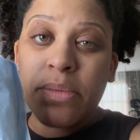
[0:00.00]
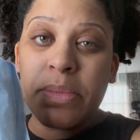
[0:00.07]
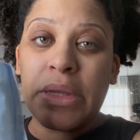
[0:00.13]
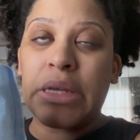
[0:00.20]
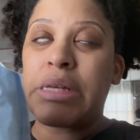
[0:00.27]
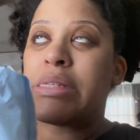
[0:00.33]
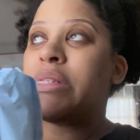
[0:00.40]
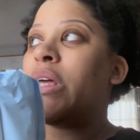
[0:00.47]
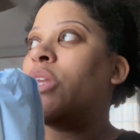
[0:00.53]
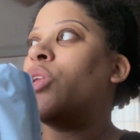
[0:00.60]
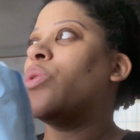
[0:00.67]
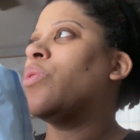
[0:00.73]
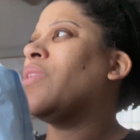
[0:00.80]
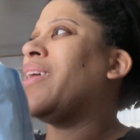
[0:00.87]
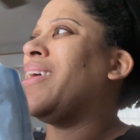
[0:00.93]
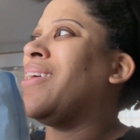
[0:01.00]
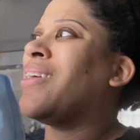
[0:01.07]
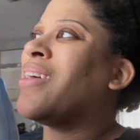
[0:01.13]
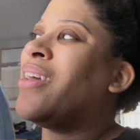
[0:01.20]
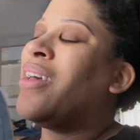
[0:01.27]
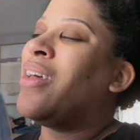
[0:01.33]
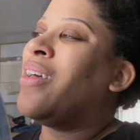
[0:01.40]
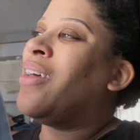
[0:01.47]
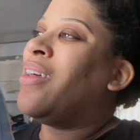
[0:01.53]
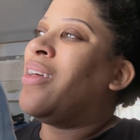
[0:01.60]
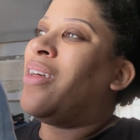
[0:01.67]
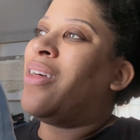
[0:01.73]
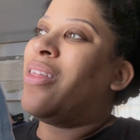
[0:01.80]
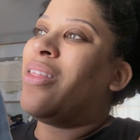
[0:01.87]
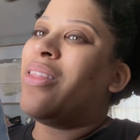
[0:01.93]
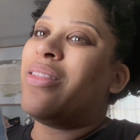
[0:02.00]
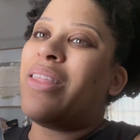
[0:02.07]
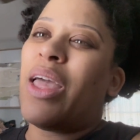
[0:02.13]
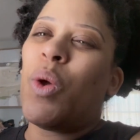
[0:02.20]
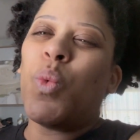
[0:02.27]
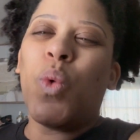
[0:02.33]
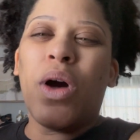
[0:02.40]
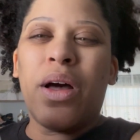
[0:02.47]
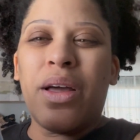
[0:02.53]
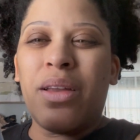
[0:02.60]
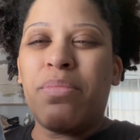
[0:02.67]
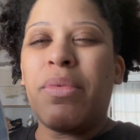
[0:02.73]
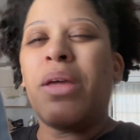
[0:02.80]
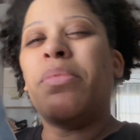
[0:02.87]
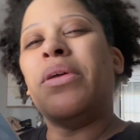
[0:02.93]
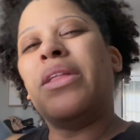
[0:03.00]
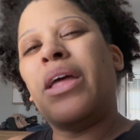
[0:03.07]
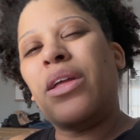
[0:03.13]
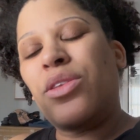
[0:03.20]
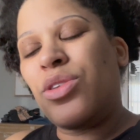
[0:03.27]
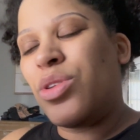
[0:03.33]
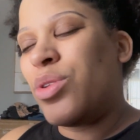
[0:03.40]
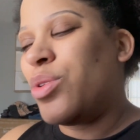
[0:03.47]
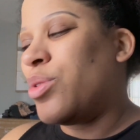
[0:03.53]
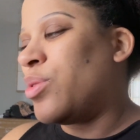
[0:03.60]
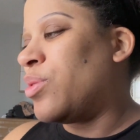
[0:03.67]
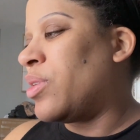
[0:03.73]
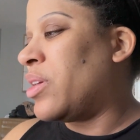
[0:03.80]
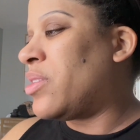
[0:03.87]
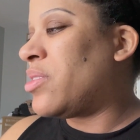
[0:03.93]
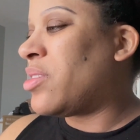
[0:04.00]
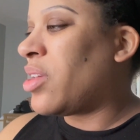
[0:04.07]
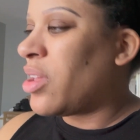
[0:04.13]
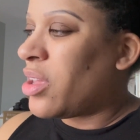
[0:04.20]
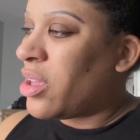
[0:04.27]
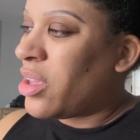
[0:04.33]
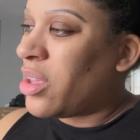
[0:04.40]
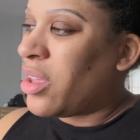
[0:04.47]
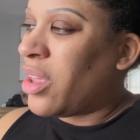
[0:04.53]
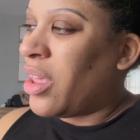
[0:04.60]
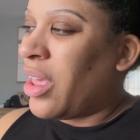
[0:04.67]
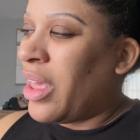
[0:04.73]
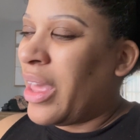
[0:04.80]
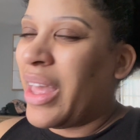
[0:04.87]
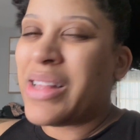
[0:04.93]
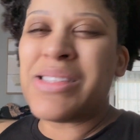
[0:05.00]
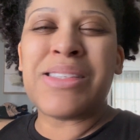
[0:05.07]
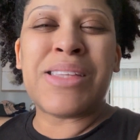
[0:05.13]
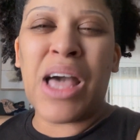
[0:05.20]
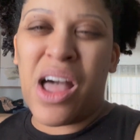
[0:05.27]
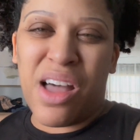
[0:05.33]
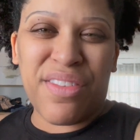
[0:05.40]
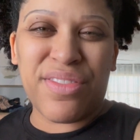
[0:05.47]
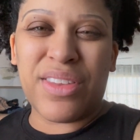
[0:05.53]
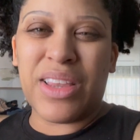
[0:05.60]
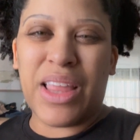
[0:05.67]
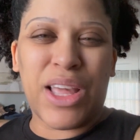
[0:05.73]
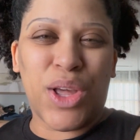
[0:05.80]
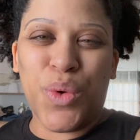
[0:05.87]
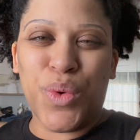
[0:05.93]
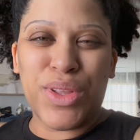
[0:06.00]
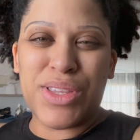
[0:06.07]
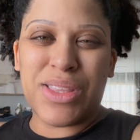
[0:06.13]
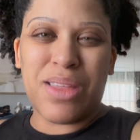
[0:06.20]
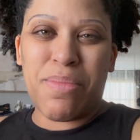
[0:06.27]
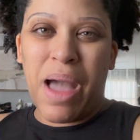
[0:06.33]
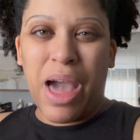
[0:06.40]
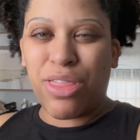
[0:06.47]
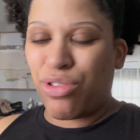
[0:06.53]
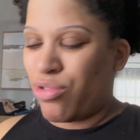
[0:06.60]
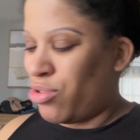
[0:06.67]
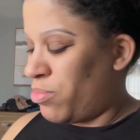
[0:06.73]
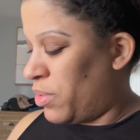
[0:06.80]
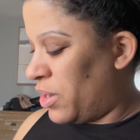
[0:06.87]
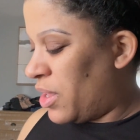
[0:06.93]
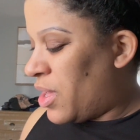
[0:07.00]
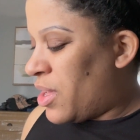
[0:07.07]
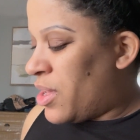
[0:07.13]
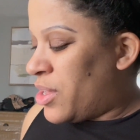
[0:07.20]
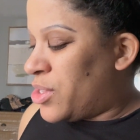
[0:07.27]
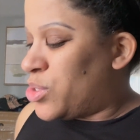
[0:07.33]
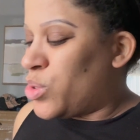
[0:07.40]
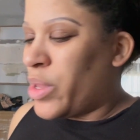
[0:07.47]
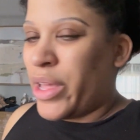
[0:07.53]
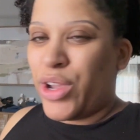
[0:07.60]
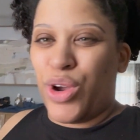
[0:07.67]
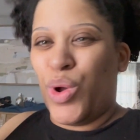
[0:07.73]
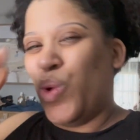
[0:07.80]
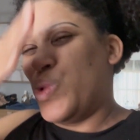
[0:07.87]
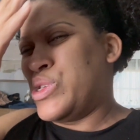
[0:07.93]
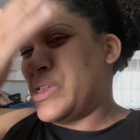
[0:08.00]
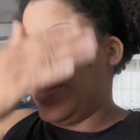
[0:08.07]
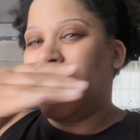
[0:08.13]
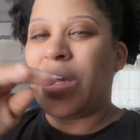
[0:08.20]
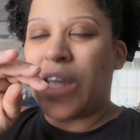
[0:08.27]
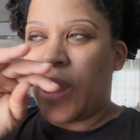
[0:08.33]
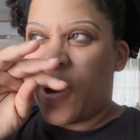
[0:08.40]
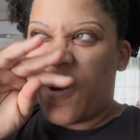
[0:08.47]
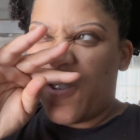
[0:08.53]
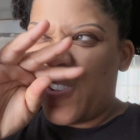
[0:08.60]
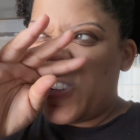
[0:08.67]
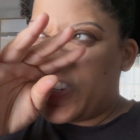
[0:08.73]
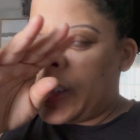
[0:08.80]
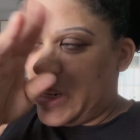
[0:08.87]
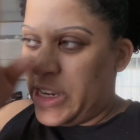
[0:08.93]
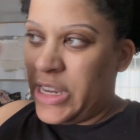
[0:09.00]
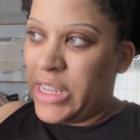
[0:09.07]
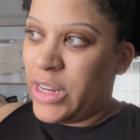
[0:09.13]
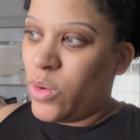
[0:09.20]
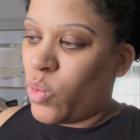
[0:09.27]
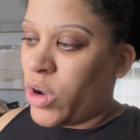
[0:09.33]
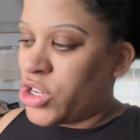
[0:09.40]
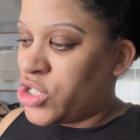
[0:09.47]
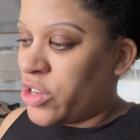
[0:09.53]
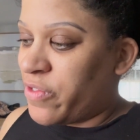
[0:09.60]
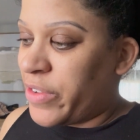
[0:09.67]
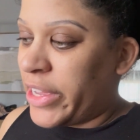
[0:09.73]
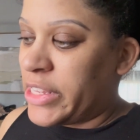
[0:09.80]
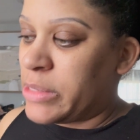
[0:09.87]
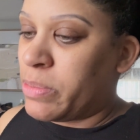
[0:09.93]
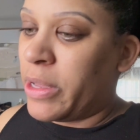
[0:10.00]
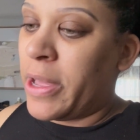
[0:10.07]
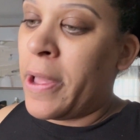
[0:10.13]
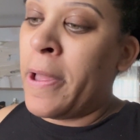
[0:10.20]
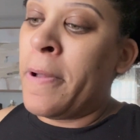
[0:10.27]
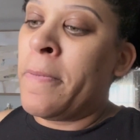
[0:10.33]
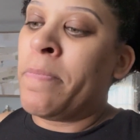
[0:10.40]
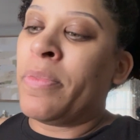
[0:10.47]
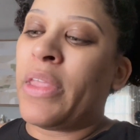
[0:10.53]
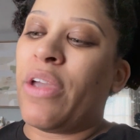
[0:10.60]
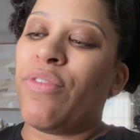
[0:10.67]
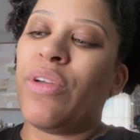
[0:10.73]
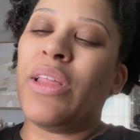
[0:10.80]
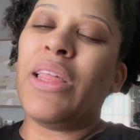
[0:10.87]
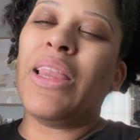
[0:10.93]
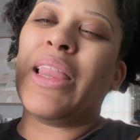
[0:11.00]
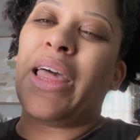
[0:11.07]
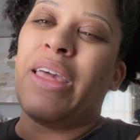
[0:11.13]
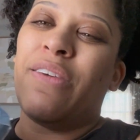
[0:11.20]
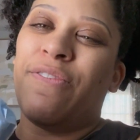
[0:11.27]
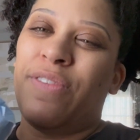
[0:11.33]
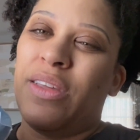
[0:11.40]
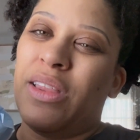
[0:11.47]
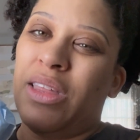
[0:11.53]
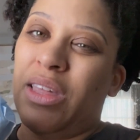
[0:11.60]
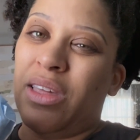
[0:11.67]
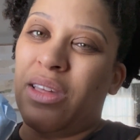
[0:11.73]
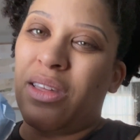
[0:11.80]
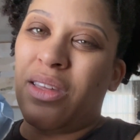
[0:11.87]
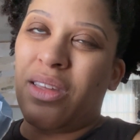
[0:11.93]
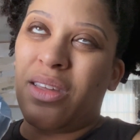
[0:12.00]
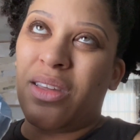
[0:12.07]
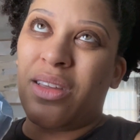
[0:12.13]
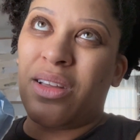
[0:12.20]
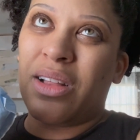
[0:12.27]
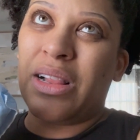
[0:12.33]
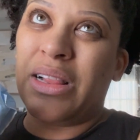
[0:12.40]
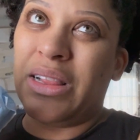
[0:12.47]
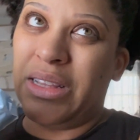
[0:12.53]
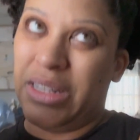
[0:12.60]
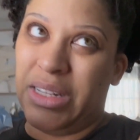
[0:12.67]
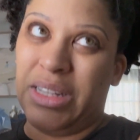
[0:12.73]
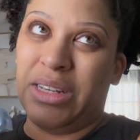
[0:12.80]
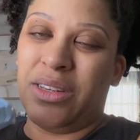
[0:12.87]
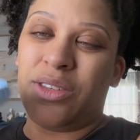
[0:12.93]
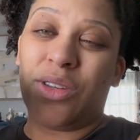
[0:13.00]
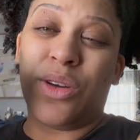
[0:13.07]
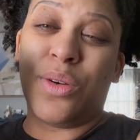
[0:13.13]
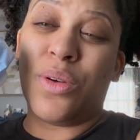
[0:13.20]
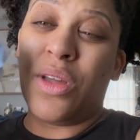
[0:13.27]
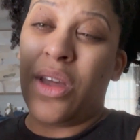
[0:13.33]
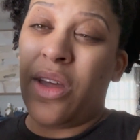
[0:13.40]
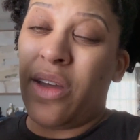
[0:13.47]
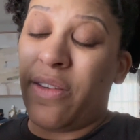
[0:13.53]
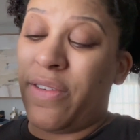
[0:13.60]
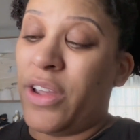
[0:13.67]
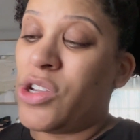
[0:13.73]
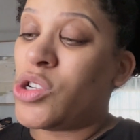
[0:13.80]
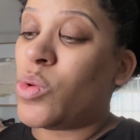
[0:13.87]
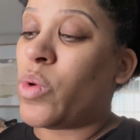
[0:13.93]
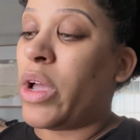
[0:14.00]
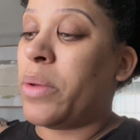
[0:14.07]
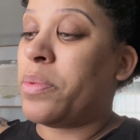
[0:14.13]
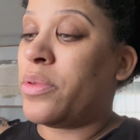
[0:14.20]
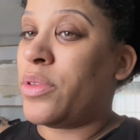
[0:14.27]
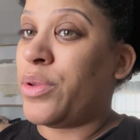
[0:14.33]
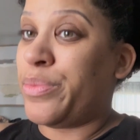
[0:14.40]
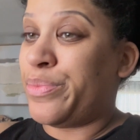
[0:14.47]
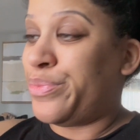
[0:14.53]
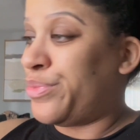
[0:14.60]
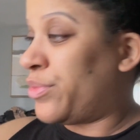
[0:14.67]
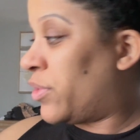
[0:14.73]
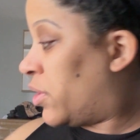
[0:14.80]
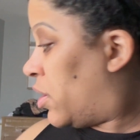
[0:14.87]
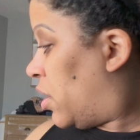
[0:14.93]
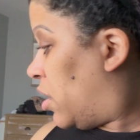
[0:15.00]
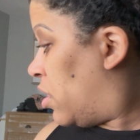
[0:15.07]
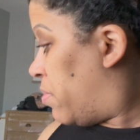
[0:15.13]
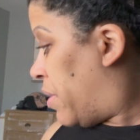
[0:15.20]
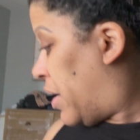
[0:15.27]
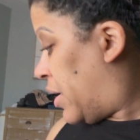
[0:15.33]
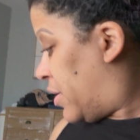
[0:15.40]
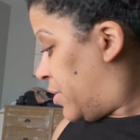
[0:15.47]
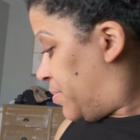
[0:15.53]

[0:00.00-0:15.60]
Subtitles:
because I know like day 1, maybe day 2, it's tough to like go into the bathroom and do like your whole skincare routine and wash your face, but I really like feeling clean. So facial wipes in the bag.